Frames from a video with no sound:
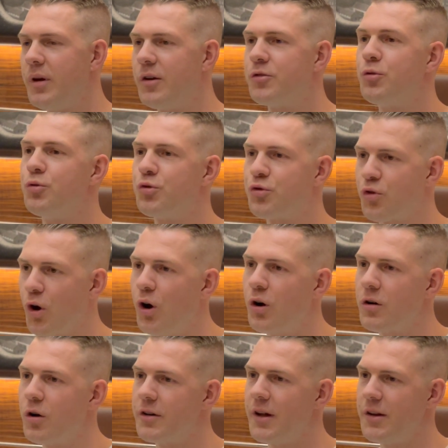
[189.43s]
makes you
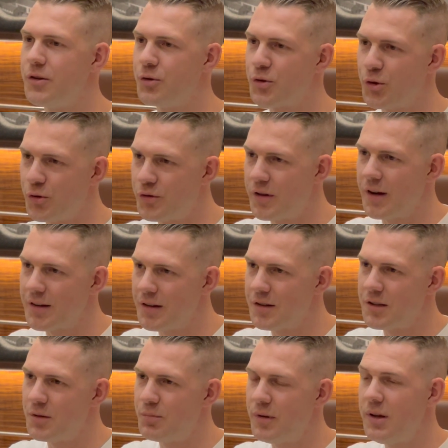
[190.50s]
stronger than you could
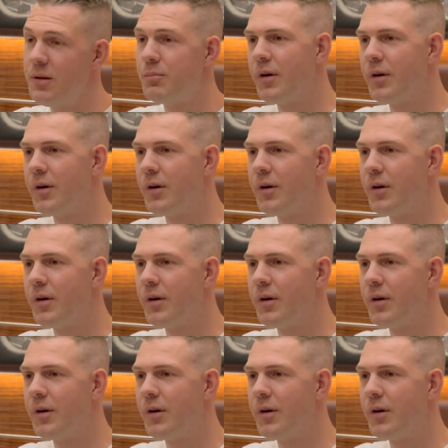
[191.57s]
technically be,